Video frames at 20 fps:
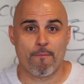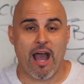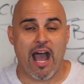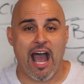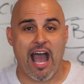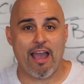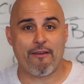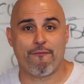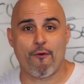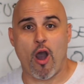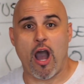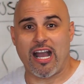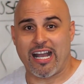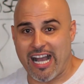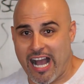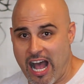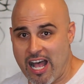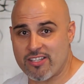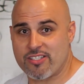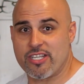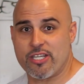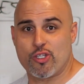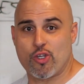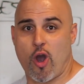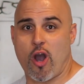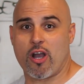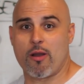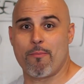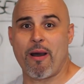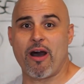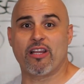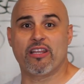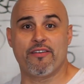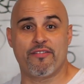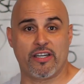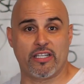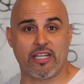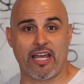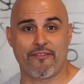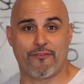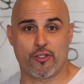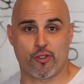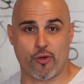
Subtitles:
I constantly talk about living a life of